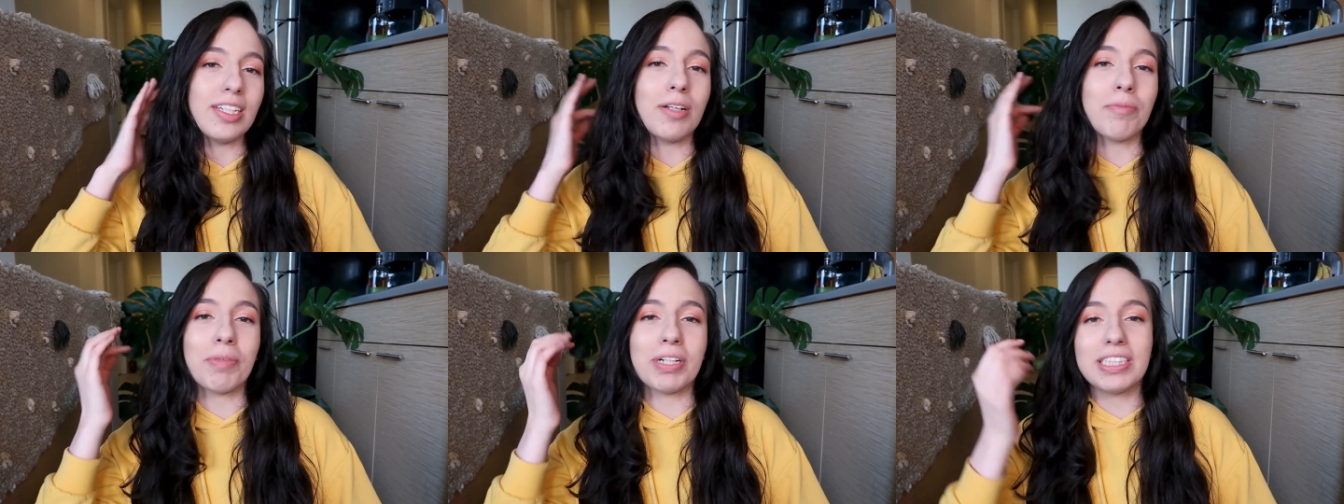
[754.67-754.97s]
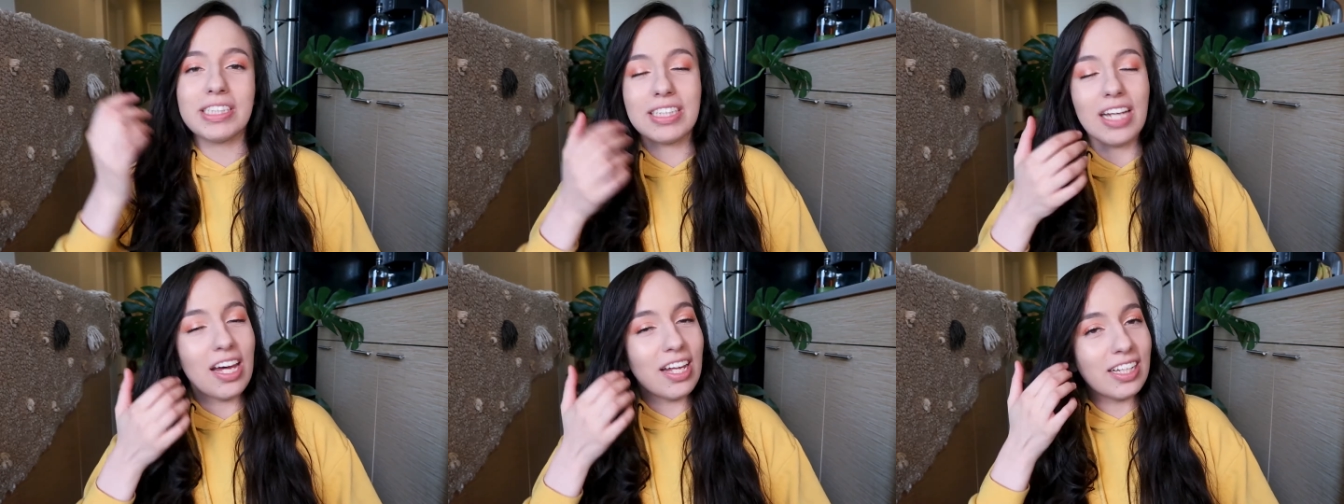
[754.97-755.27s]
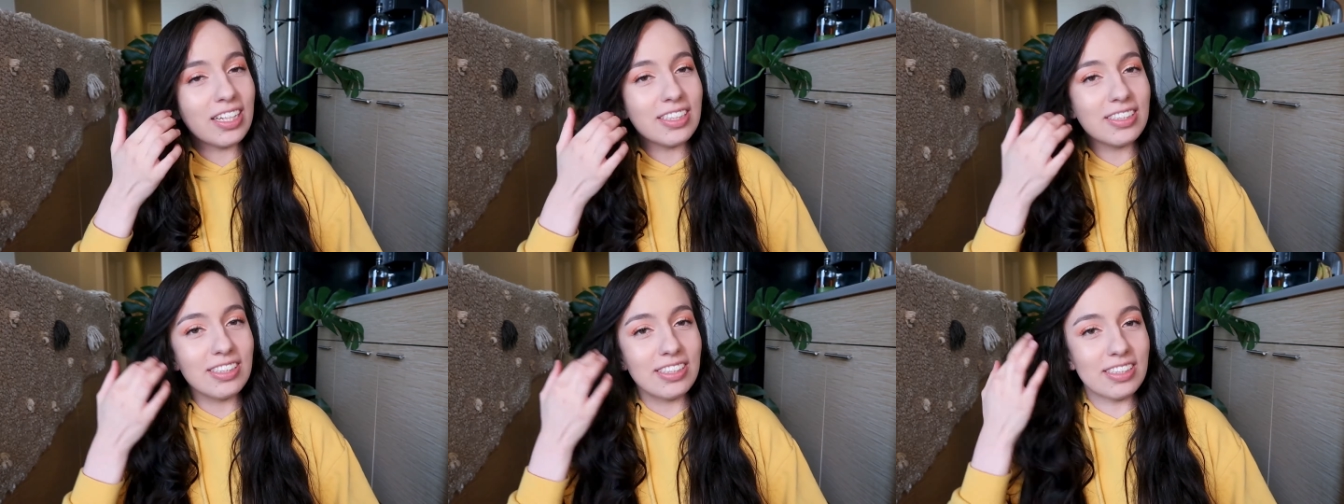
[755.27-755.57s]
and my
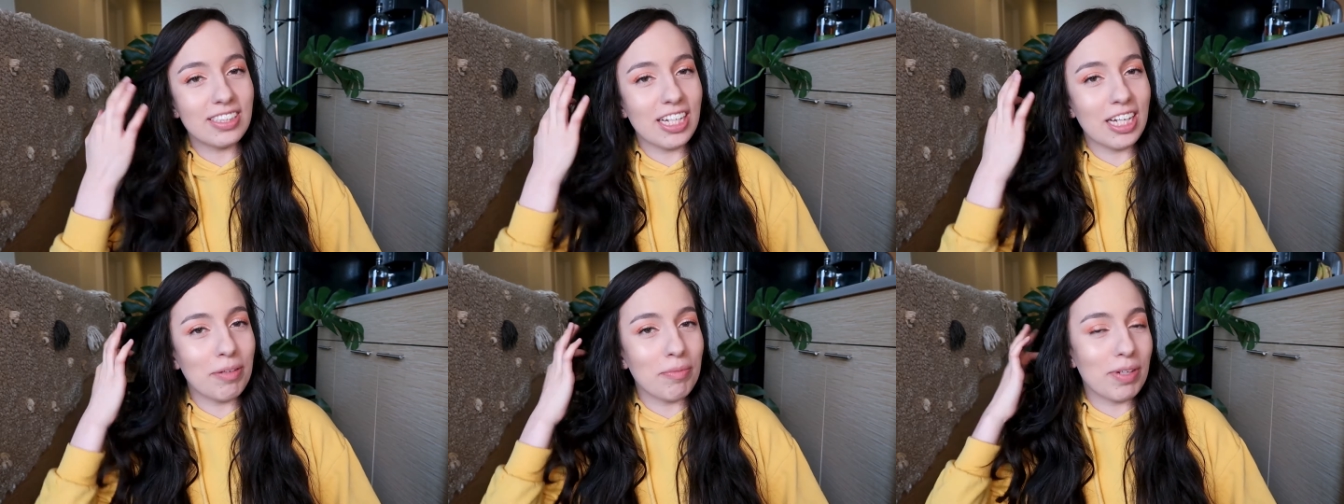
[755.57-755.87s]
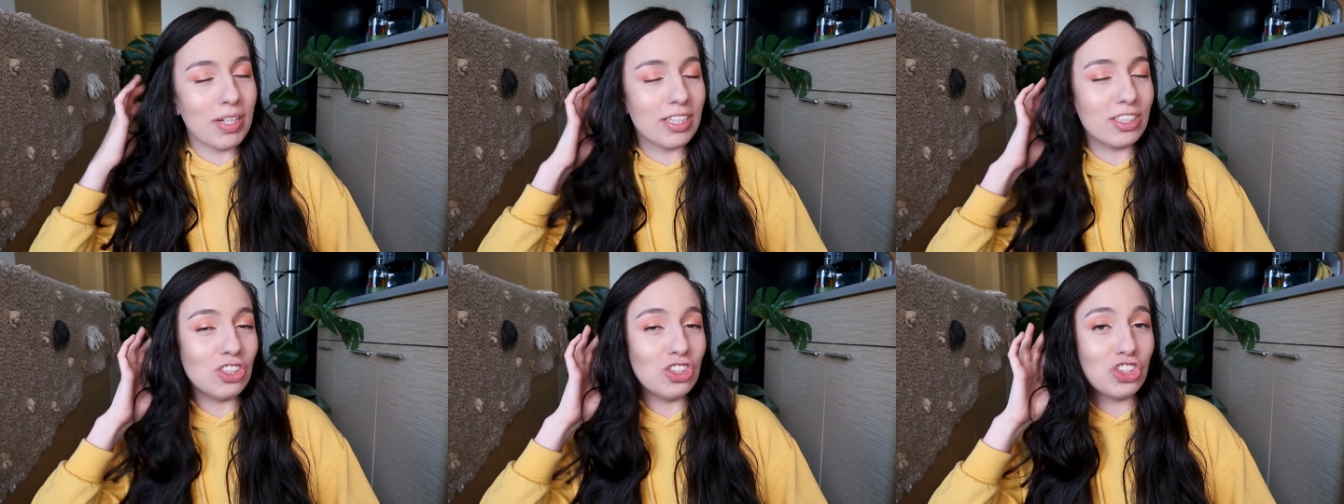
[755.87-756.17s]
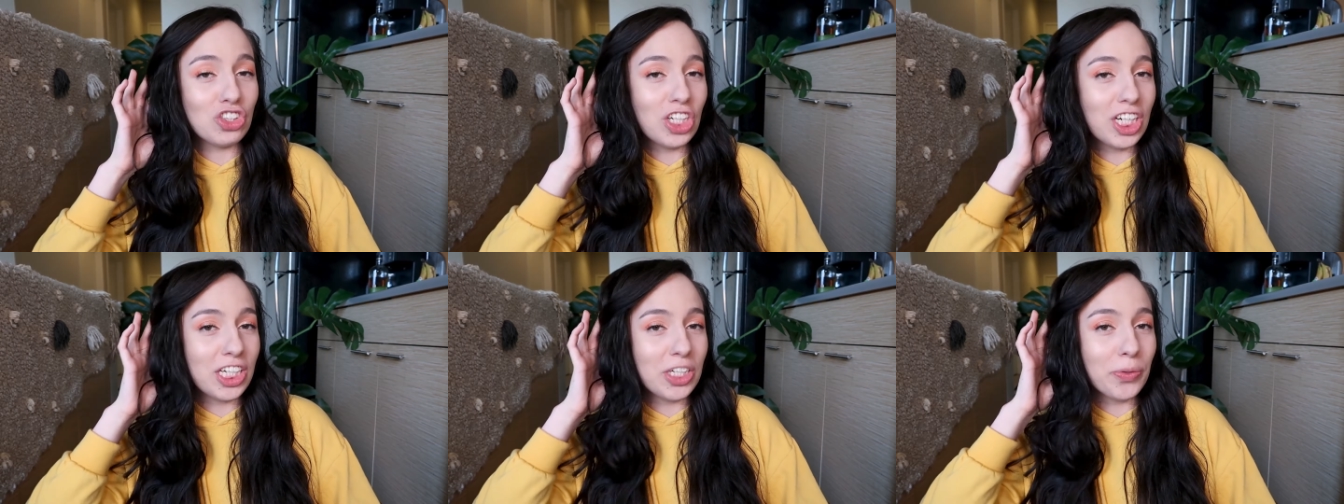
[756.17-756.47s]
stylist's name is
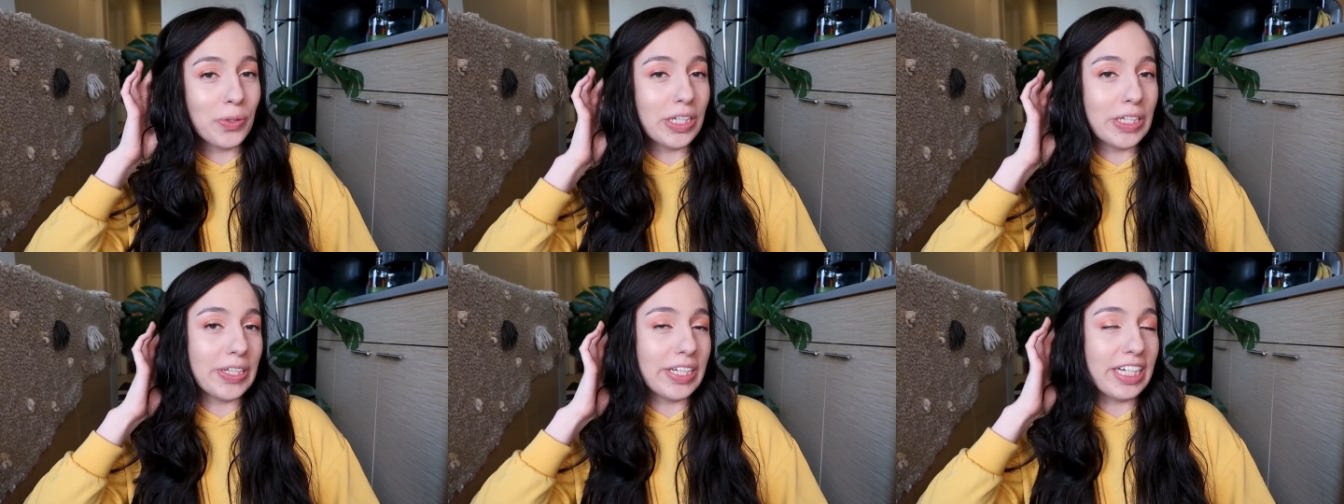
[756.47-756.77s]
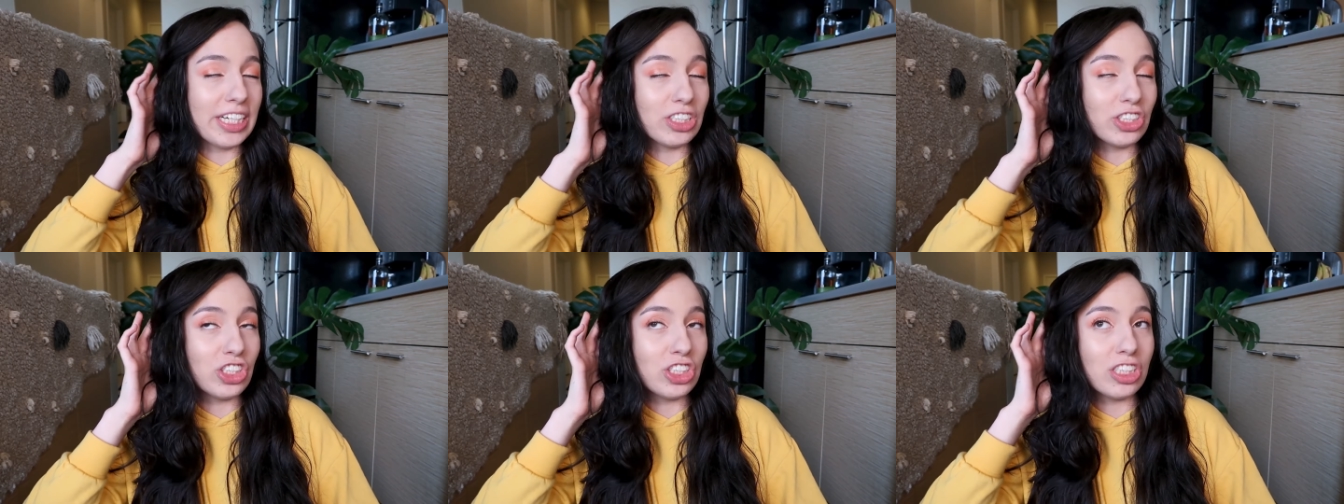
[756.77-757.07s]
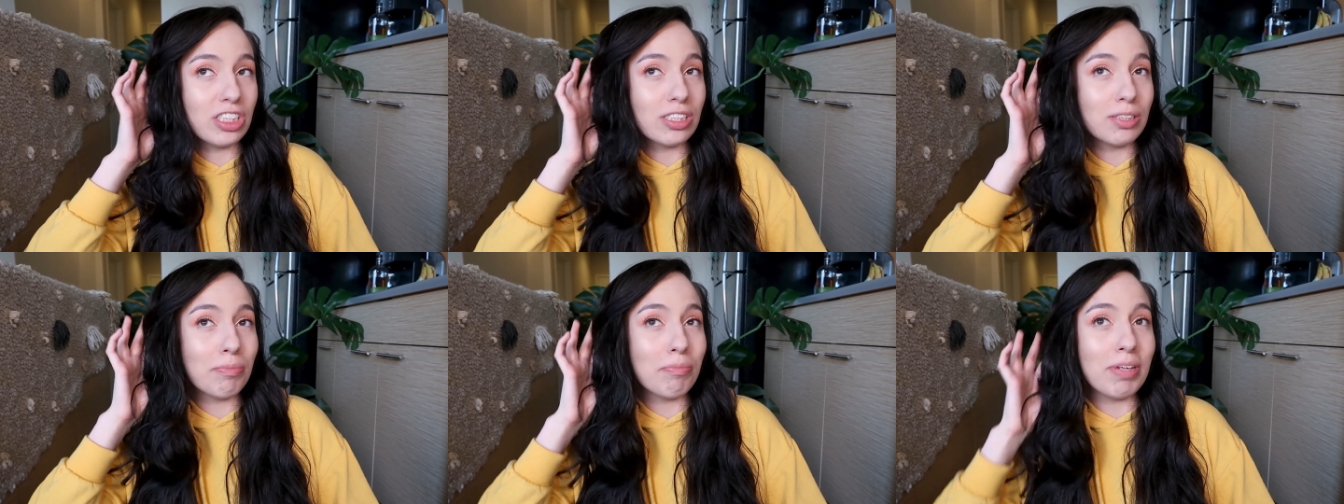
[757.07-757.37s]
January, and
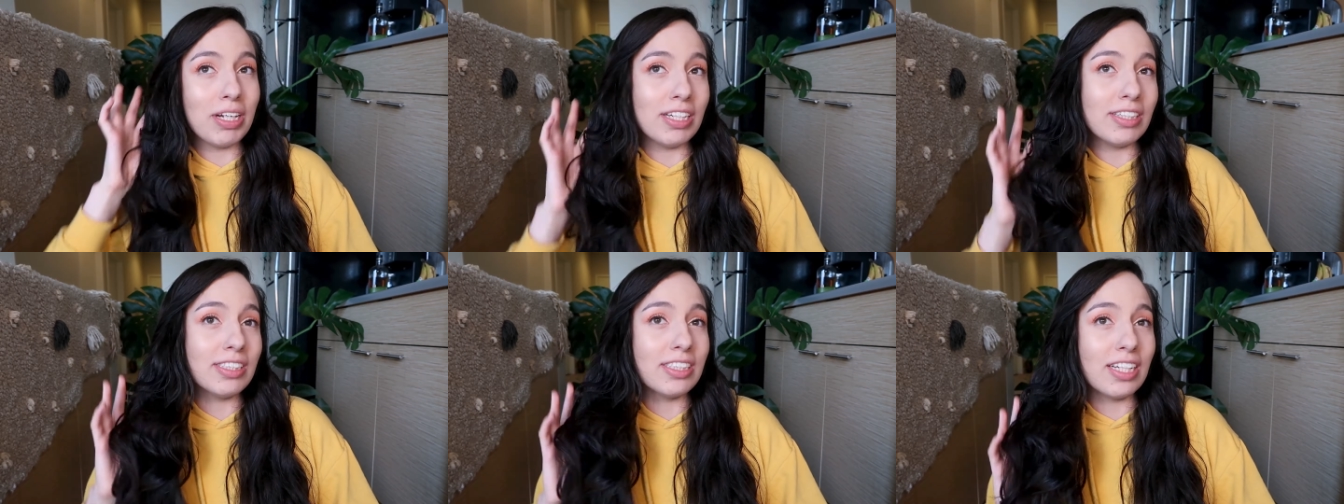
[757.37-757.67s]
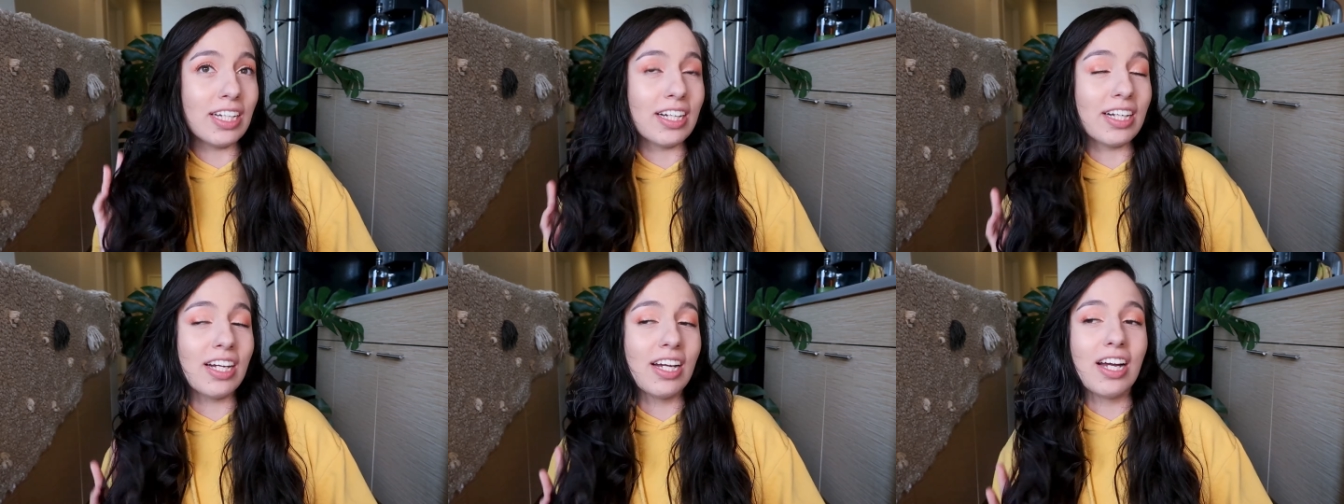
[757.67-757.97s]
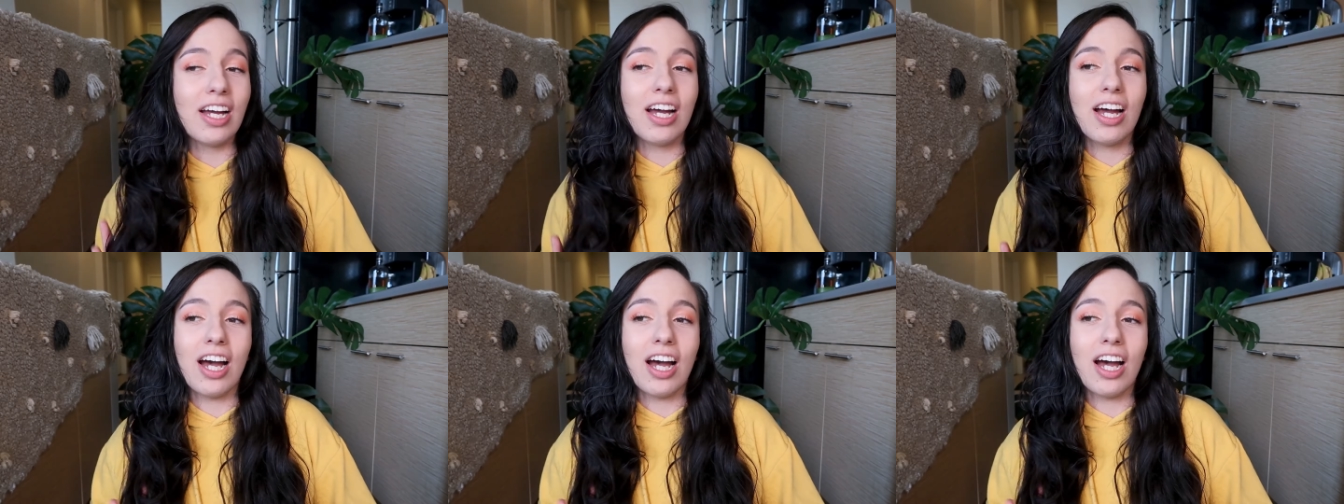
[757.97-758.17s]
she's amazing.